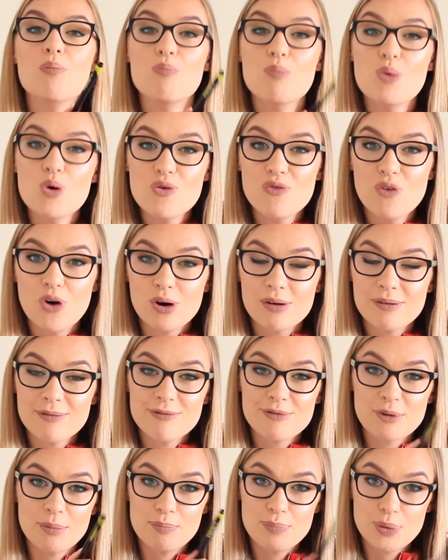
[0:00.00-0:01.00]
move
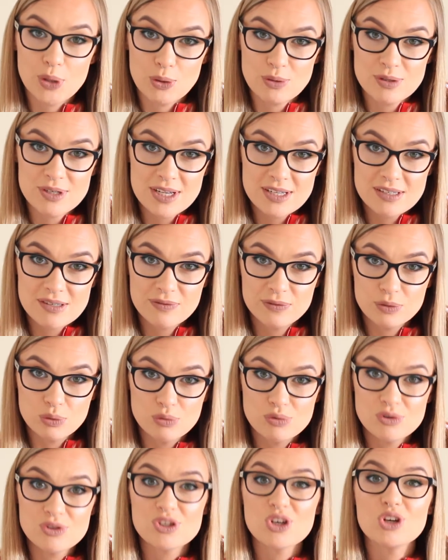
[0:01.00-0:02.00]
on from processed
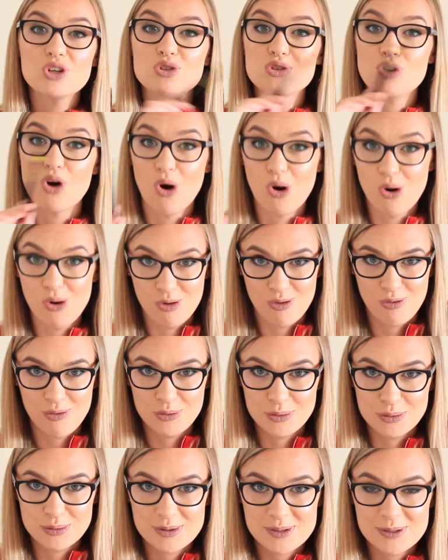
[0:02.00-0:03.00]
foods to whole
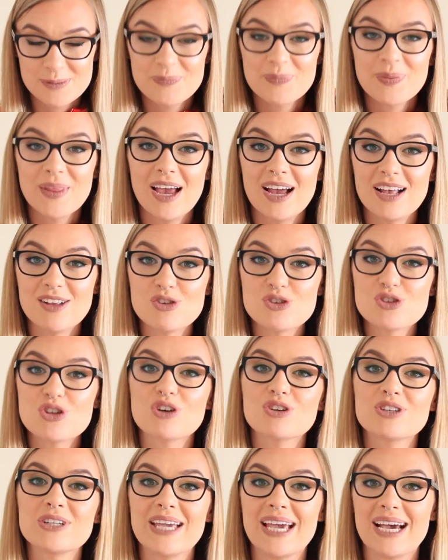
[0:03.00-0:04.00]
foods and
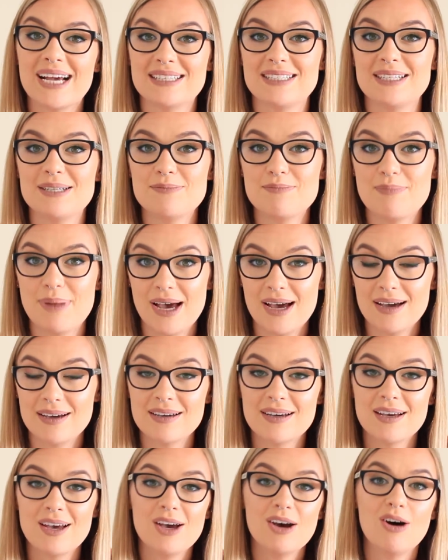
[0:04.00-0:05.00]
start cutting
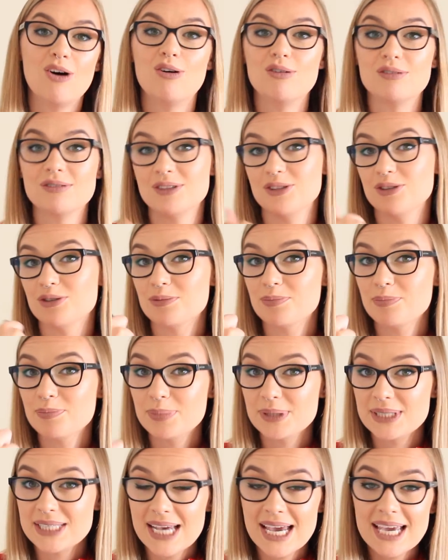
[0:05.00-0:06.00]
back on your
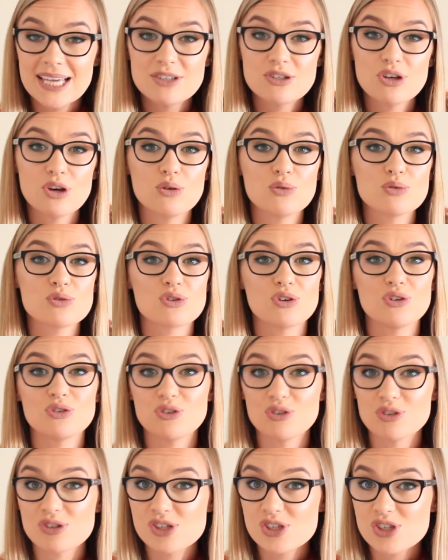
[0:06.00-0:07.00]
potatoes,
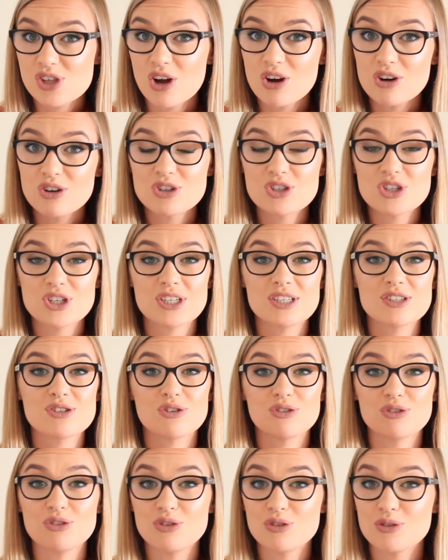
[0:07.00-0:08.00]
on your starches,
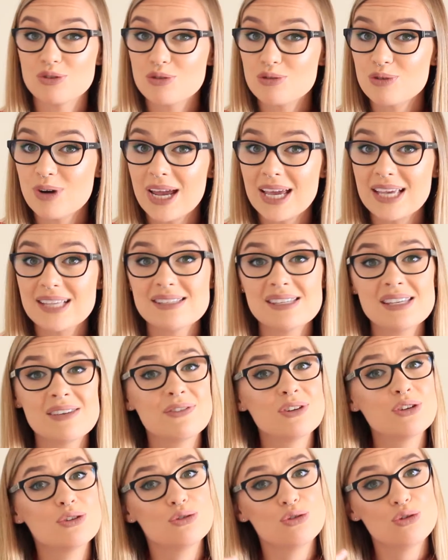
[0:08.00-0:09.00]
on your grains,
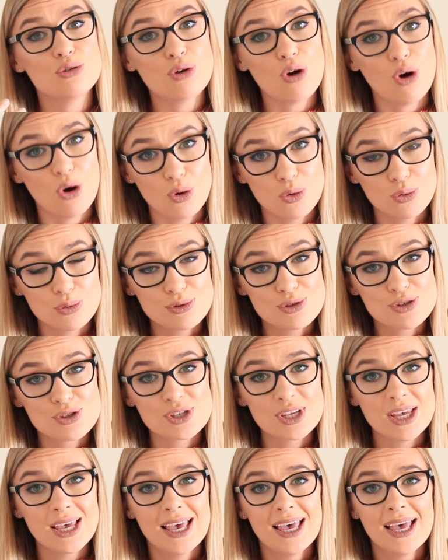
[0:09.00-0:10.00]
even on your
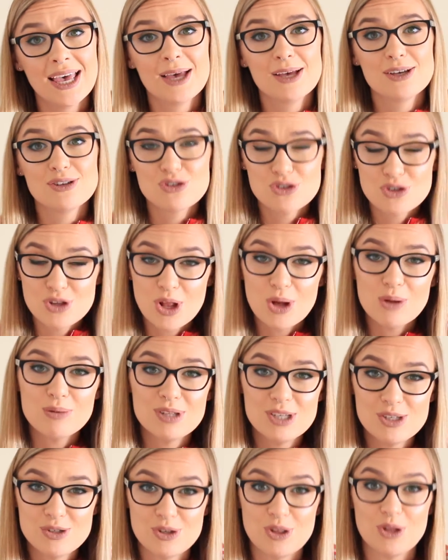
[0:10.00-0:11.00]
oats.
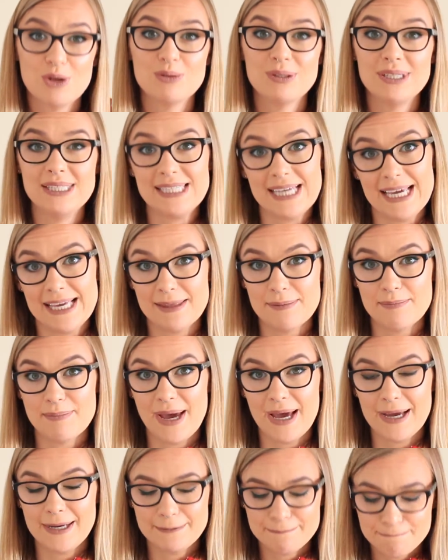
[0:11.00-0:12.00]
Slowly take them
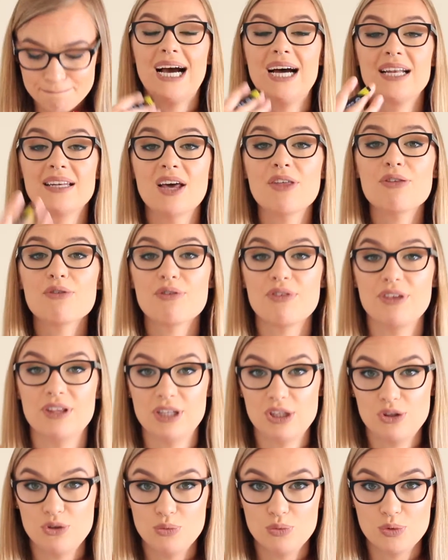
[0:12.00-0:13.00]
back. Another
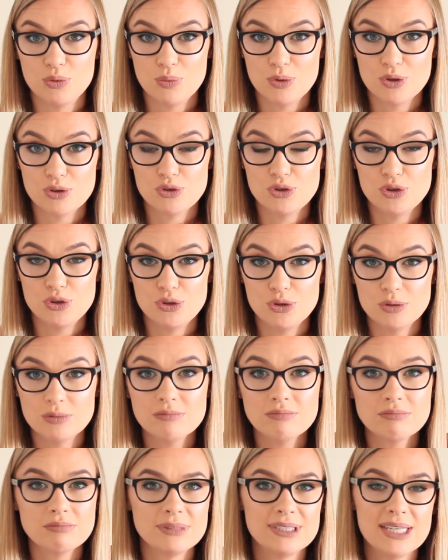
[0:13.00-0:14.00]
thing that you would want to
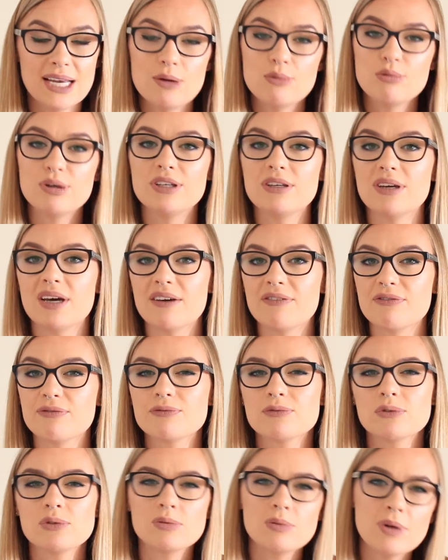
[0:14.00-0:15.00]
do, now when you have
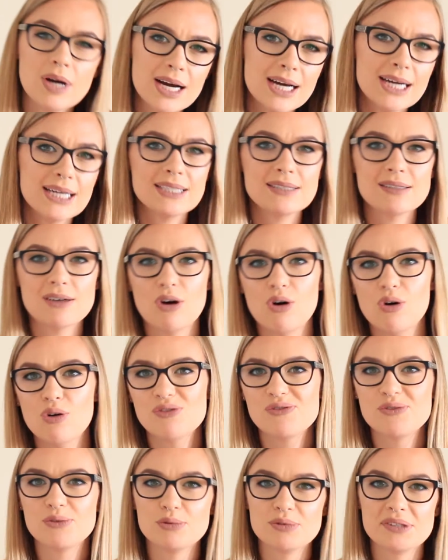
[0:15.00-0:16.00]
quite a
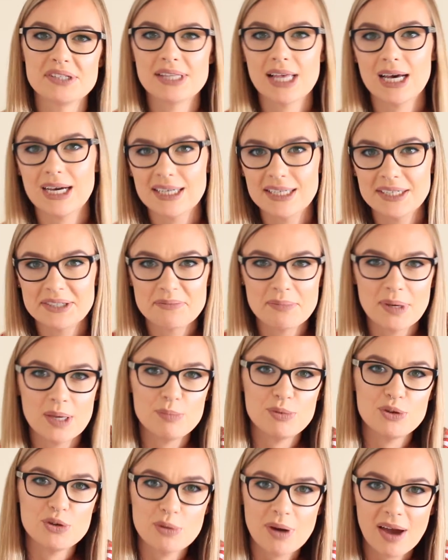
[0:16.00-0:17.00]
whole foods diet,
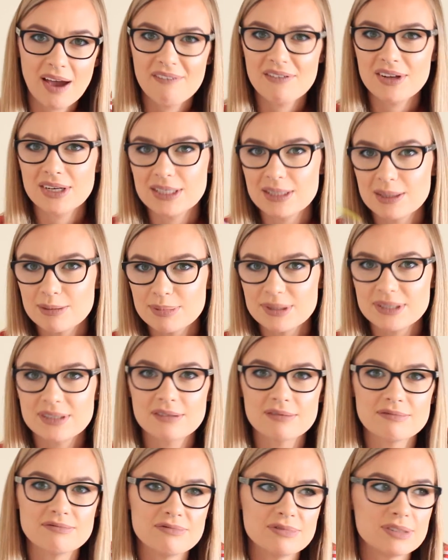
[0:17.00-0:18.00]
maybe you have a little bit
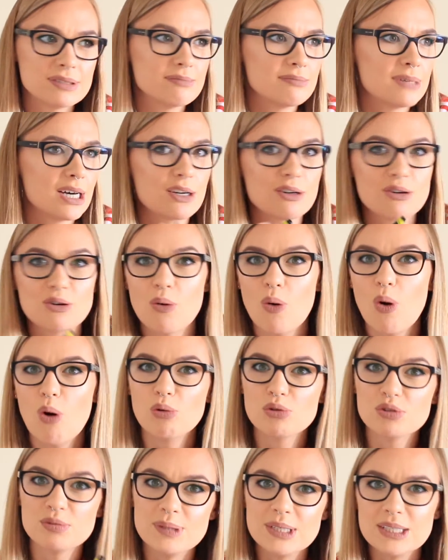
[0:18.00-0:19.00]
of,
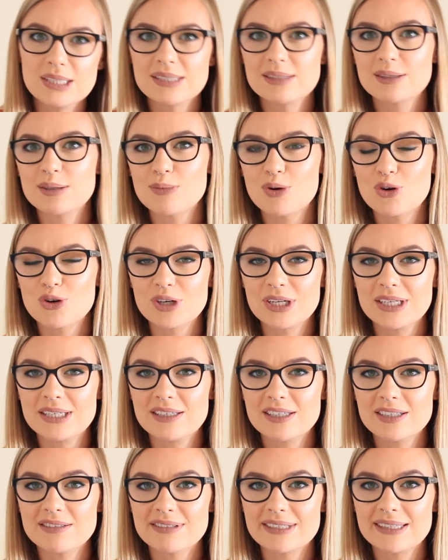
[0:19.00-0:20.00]
oatmeal in the morning
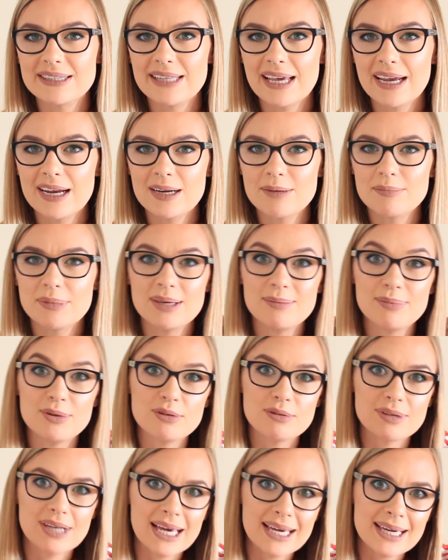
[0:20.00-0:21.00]
here and there, maybe
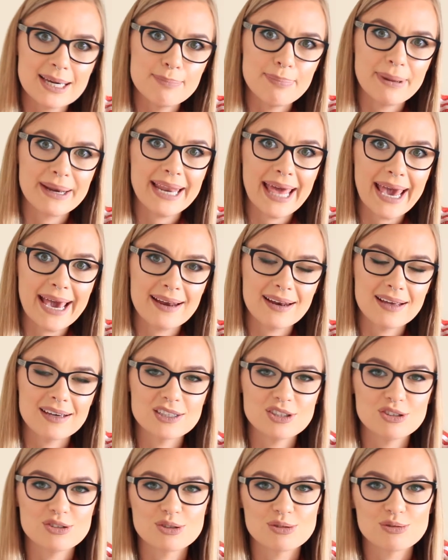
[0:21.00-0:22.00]
you like a
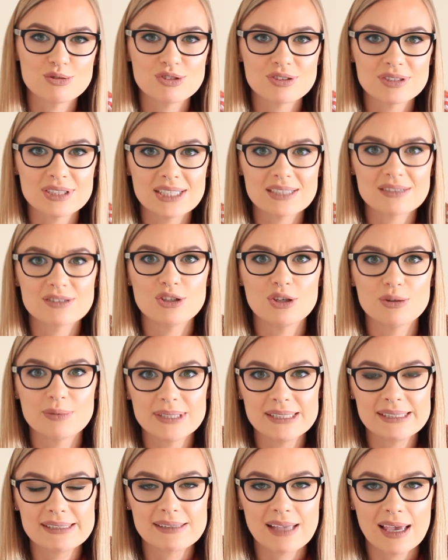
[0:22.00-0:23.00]
banana, just not to go
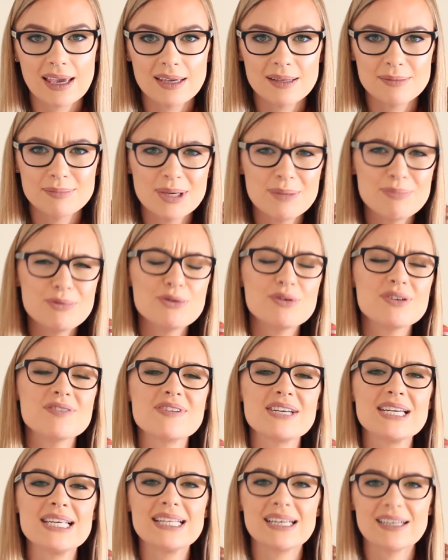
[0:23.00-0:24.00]
insane, maybe you
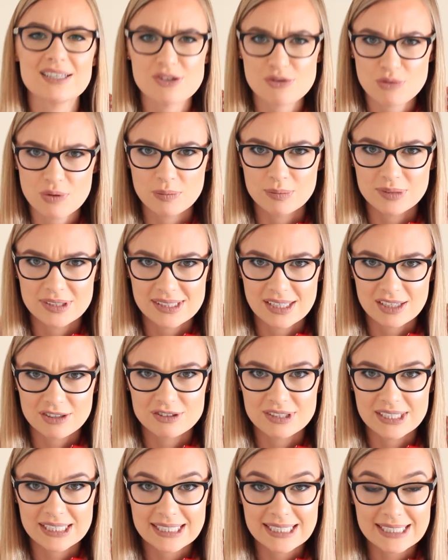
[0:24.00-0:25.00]
even eat ice cream on
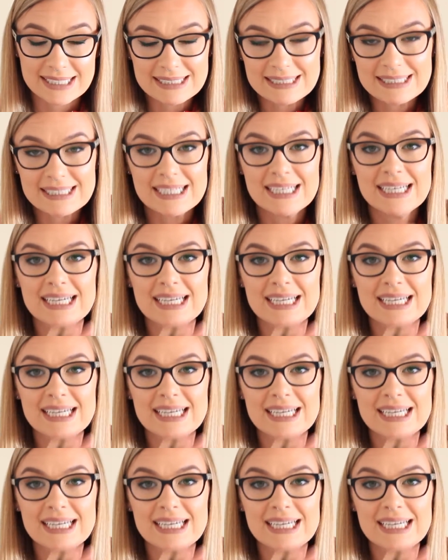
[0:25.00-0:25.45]
Saturday night.